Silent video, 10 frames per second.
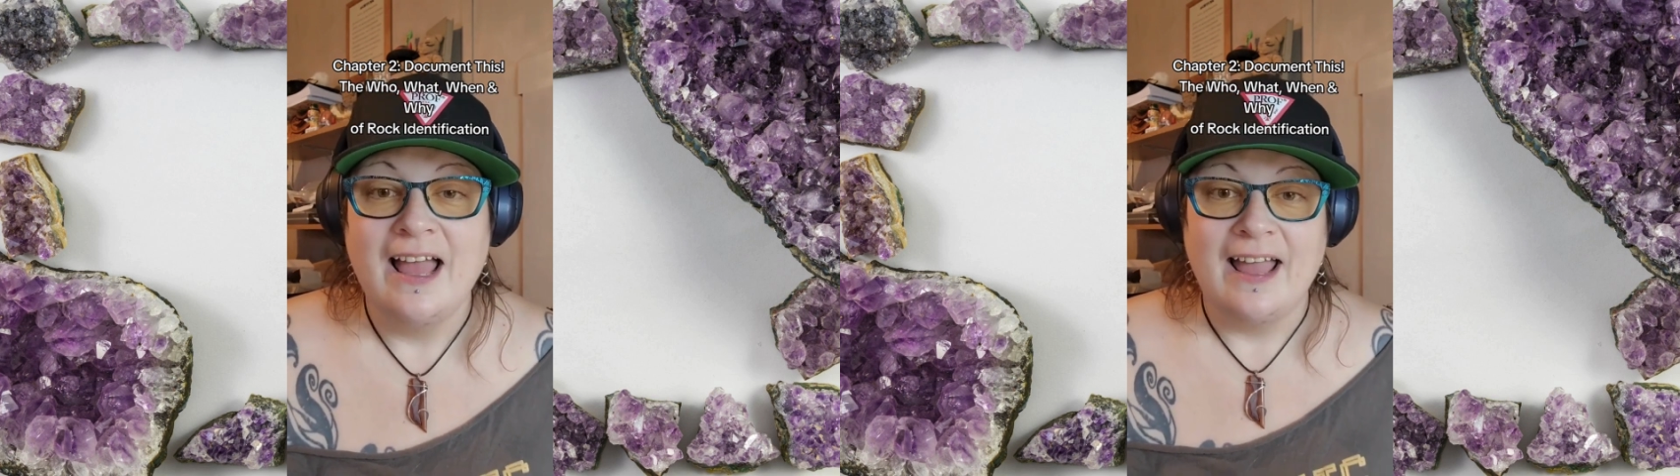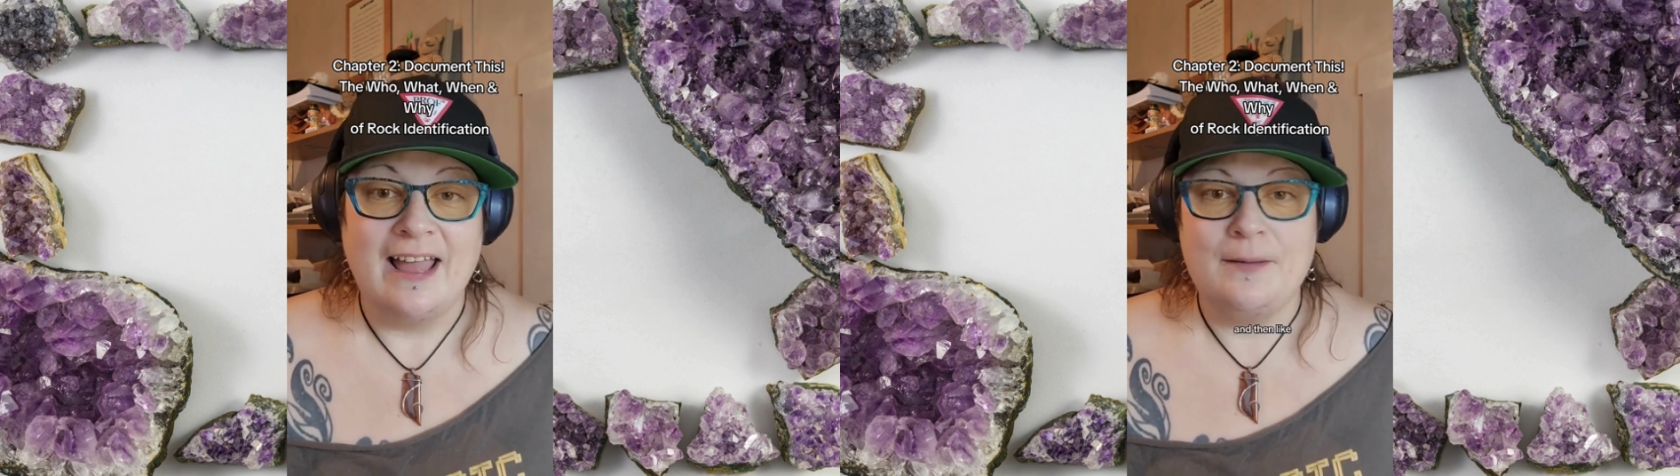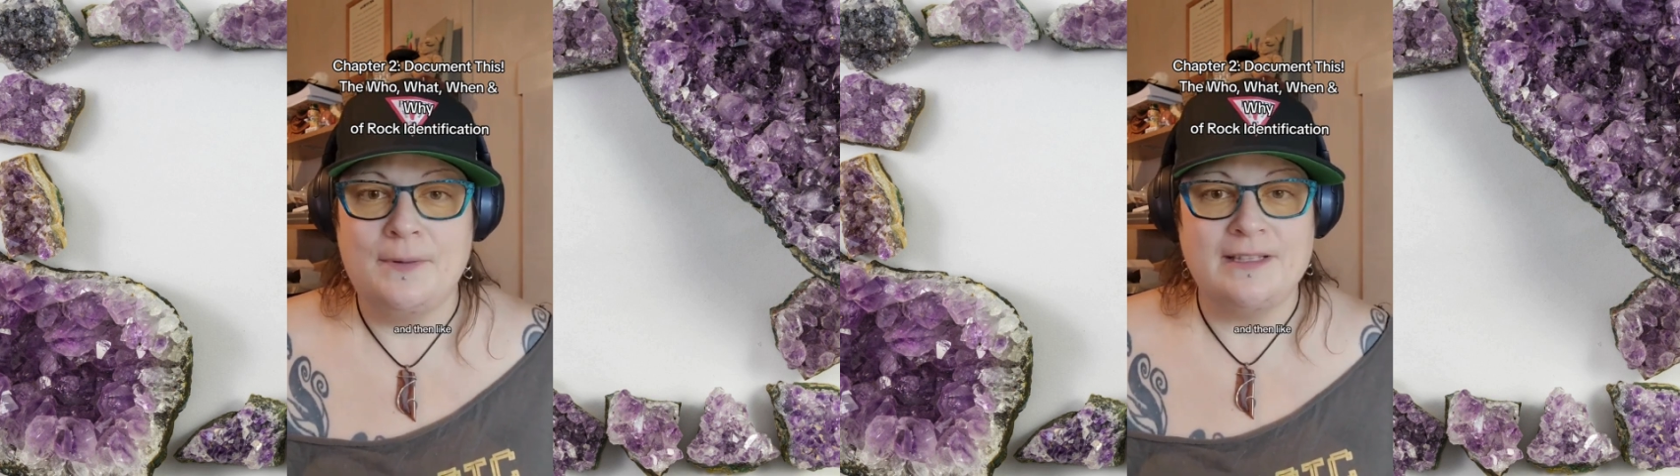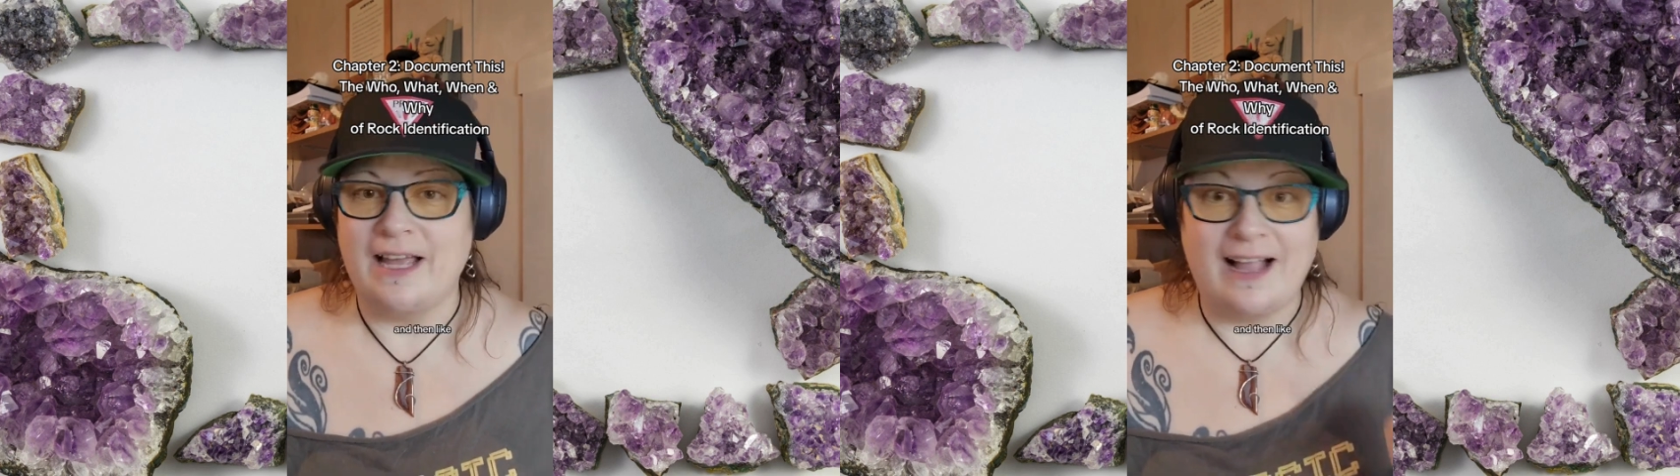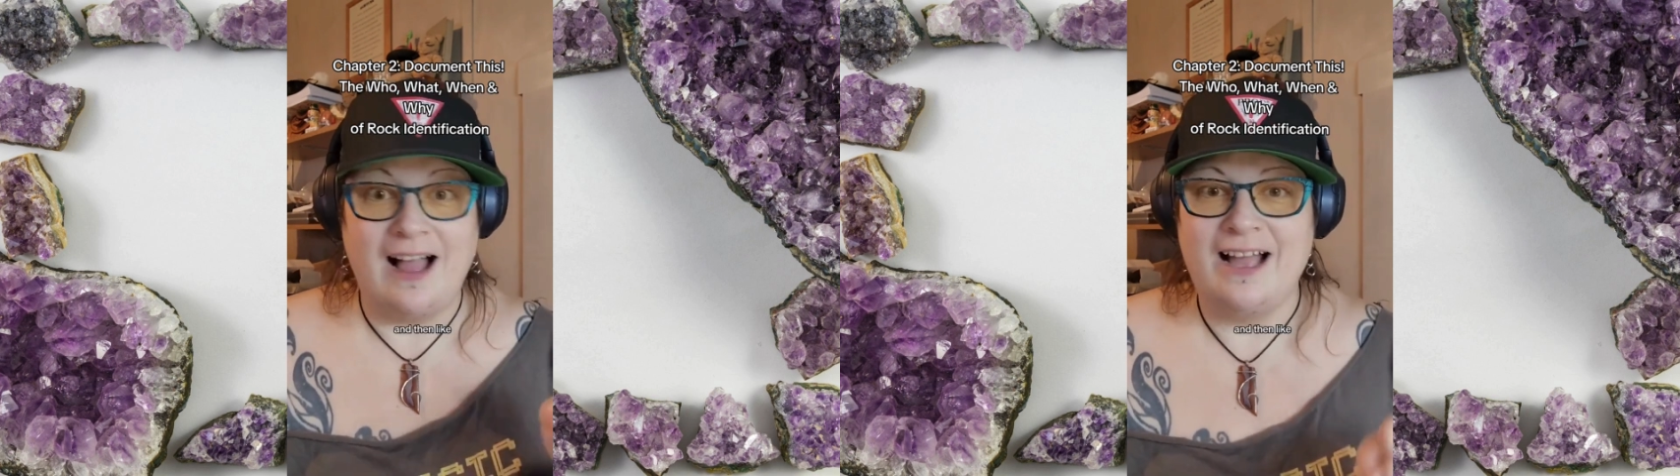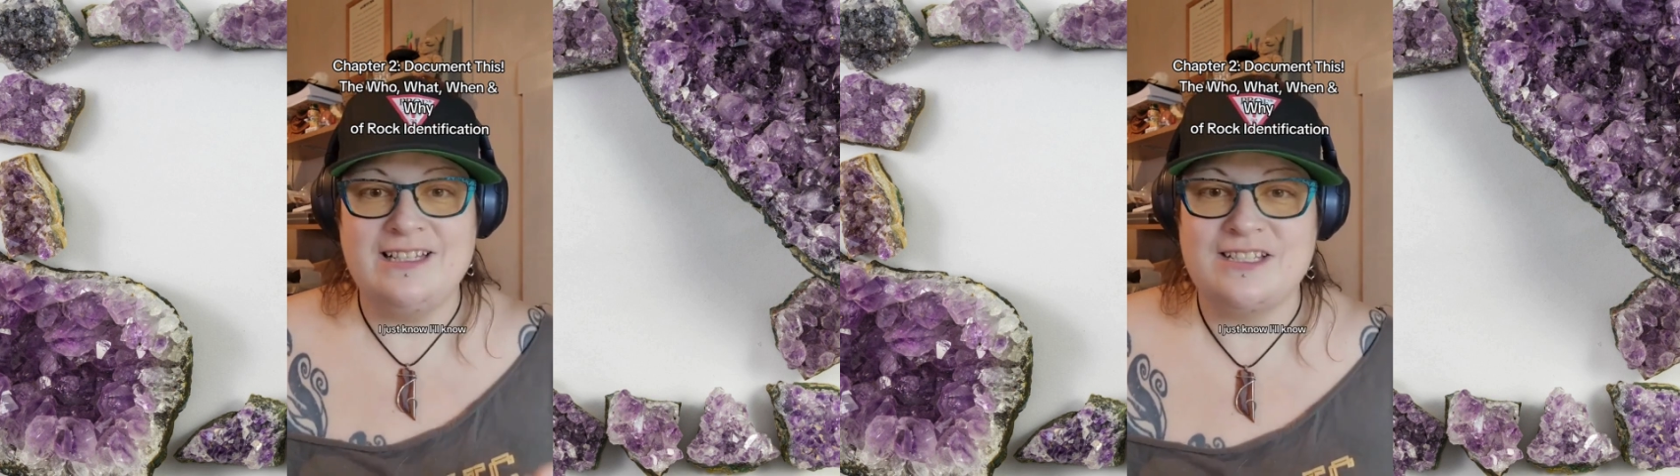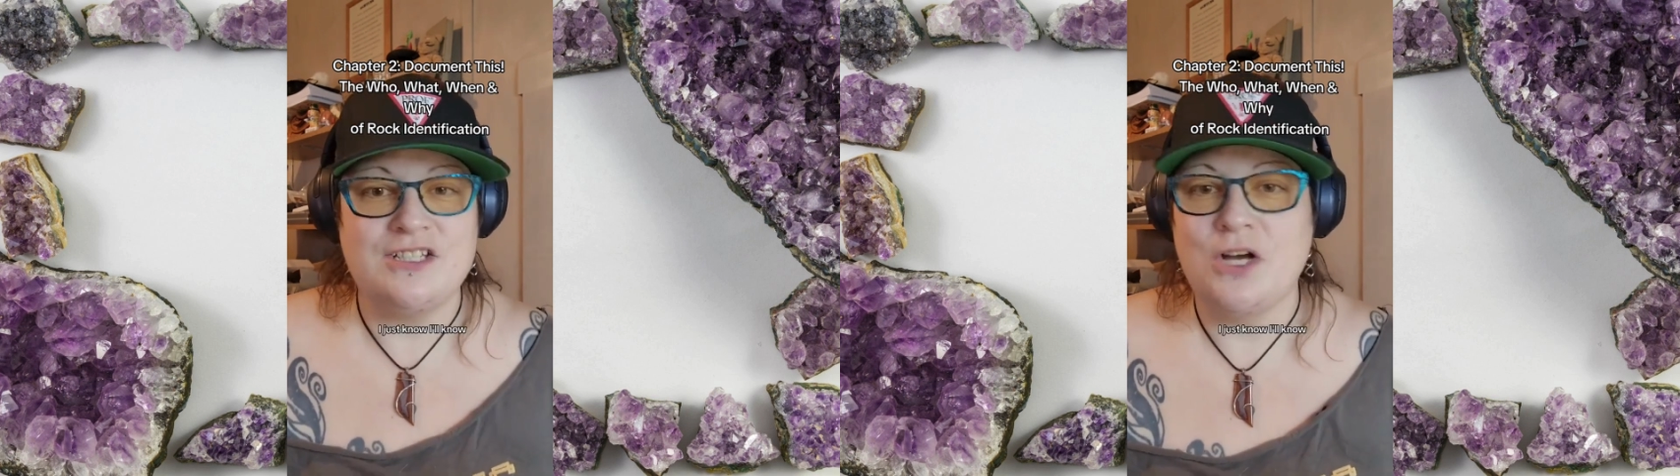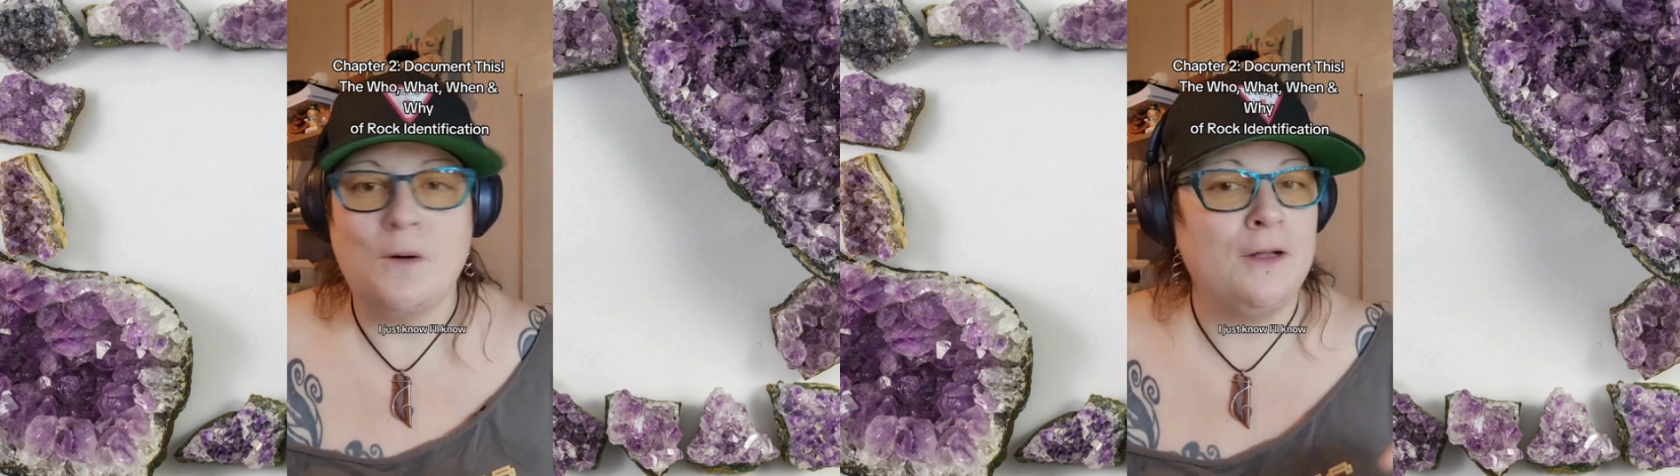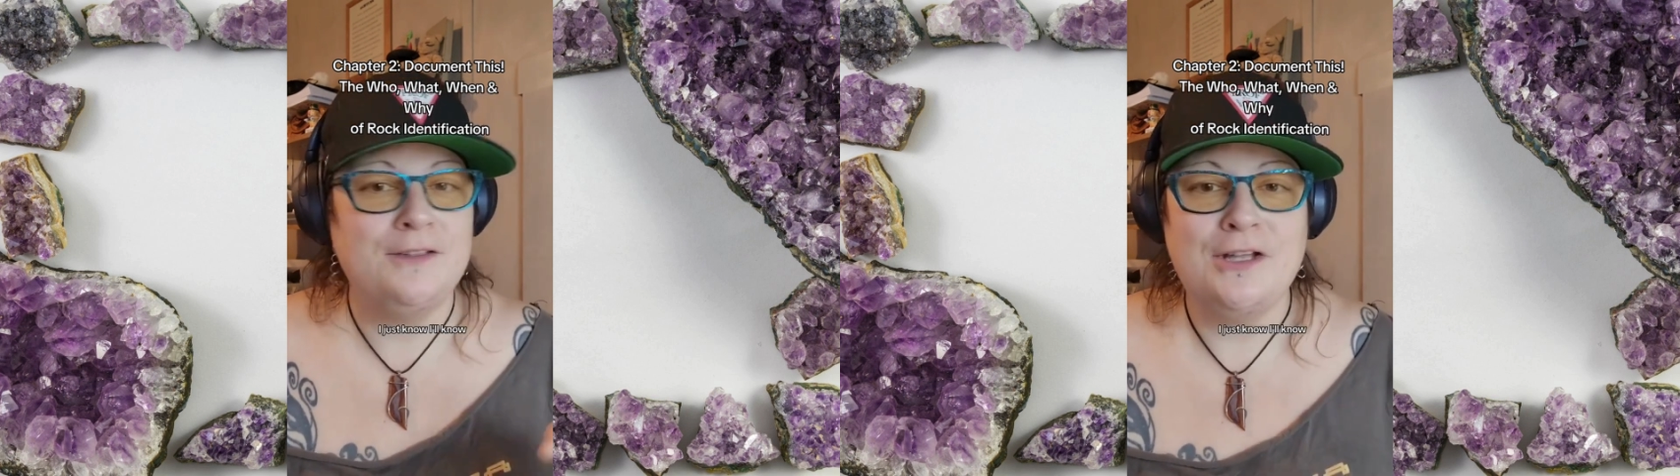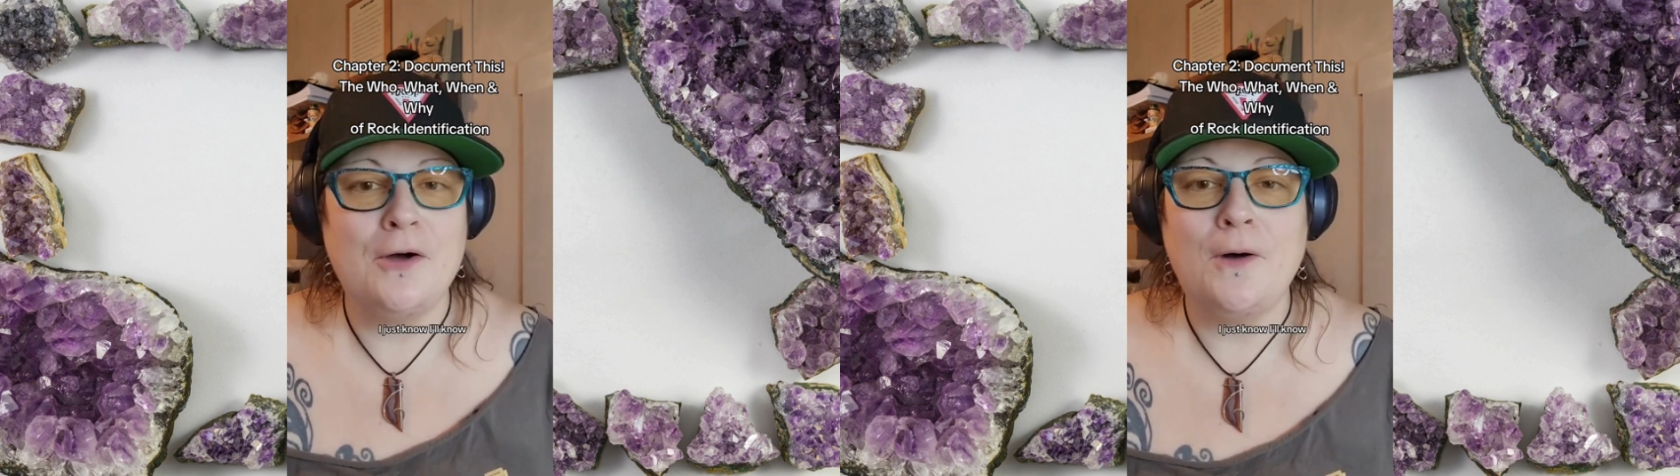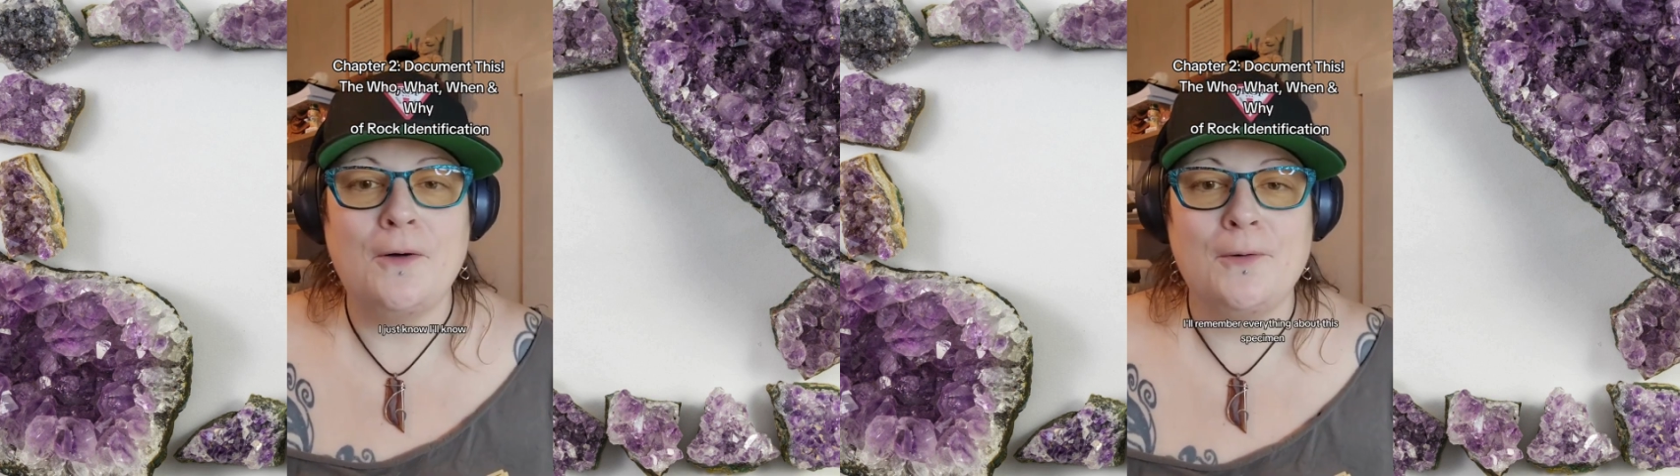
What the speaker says: and been like, I just know I'll